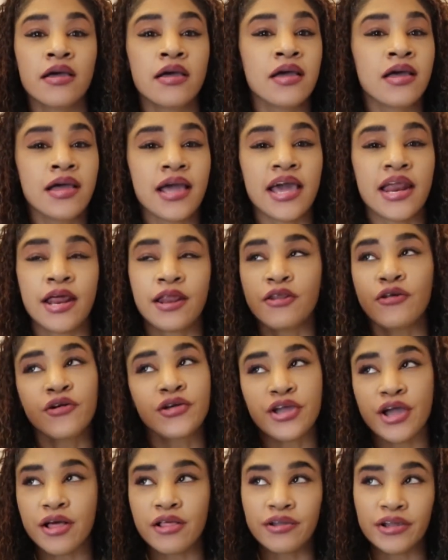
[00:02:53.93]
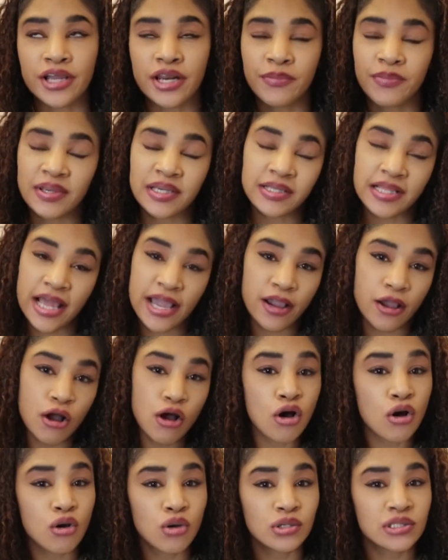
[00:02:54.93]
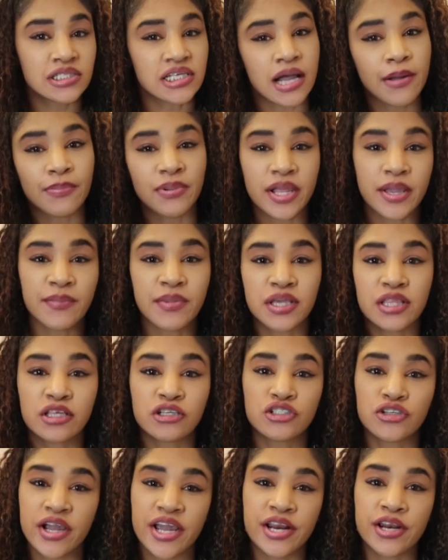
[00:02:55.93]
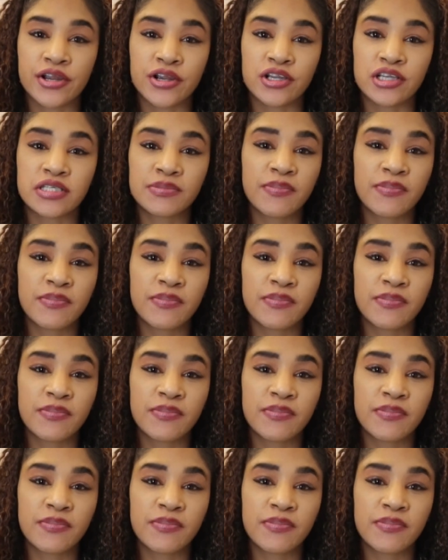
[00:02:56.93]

And I know y'all are gonna be like, oh, stop blaming the trainers.